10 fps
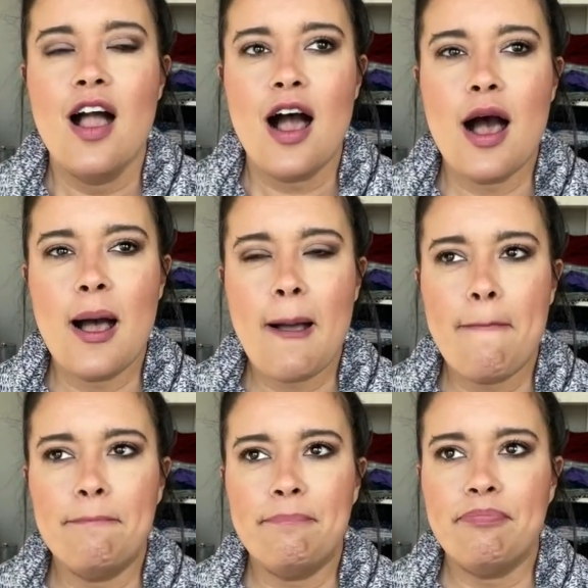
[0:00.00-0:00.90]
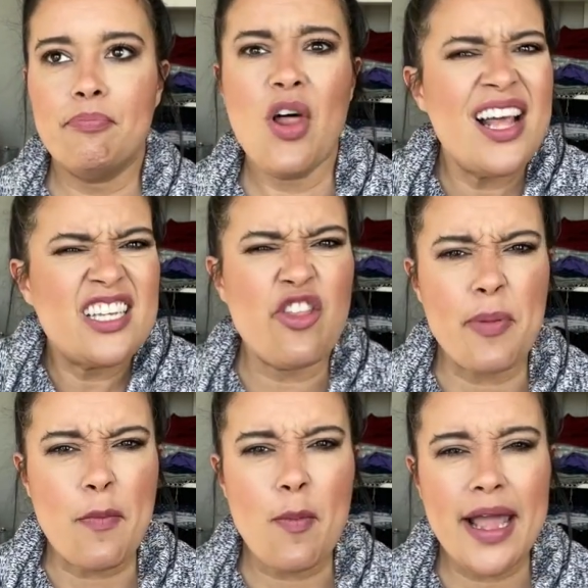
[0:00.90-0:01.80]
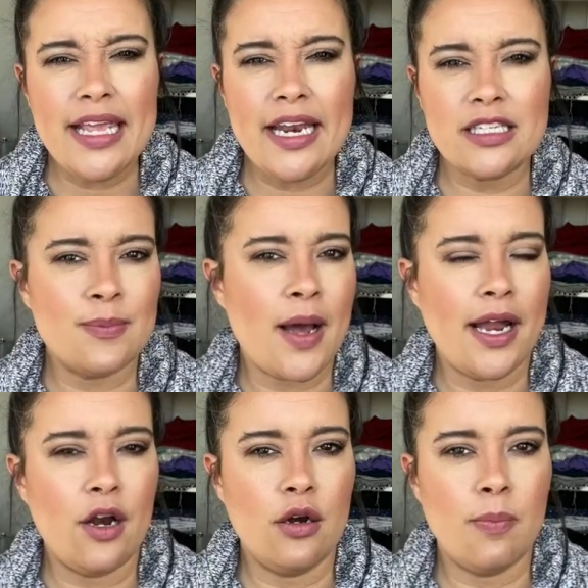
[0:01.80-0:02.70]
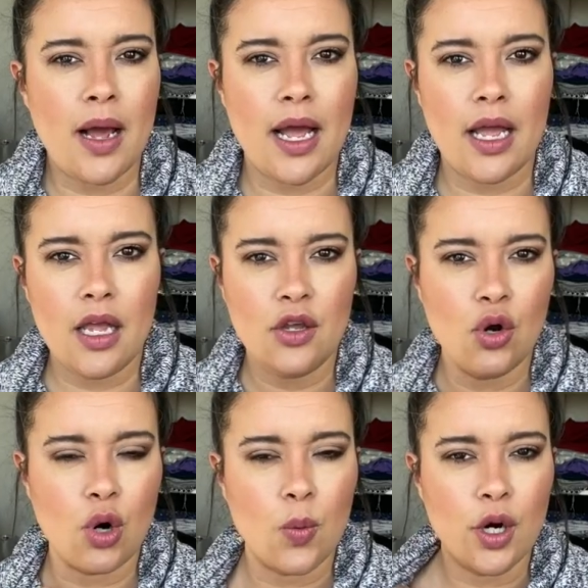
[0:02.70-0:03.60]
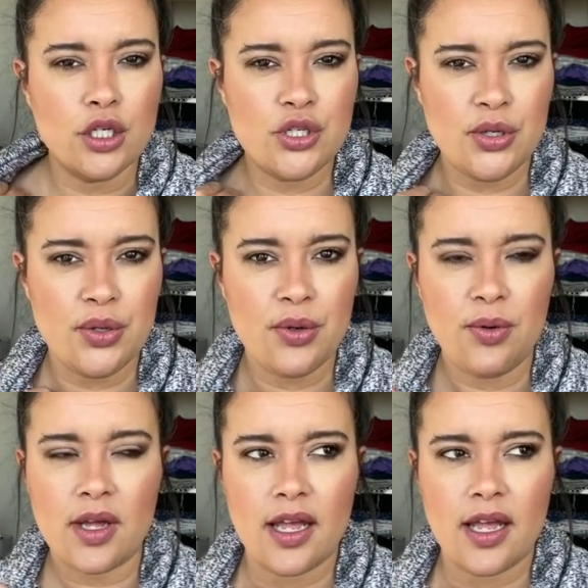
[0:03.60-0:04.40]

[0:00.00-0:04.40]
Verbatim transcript: Plus other people might get inspired by your word too.